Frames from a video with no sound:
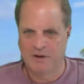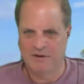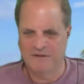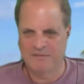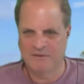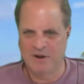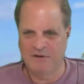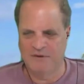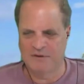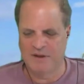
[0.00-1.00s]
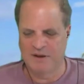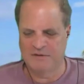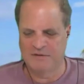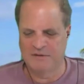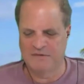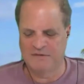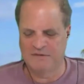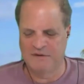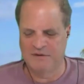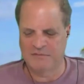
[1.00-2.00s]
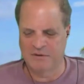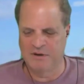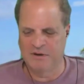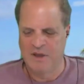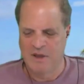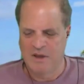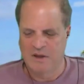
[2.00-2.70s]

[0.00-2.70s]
I'm kind of at that uh, sixty-three,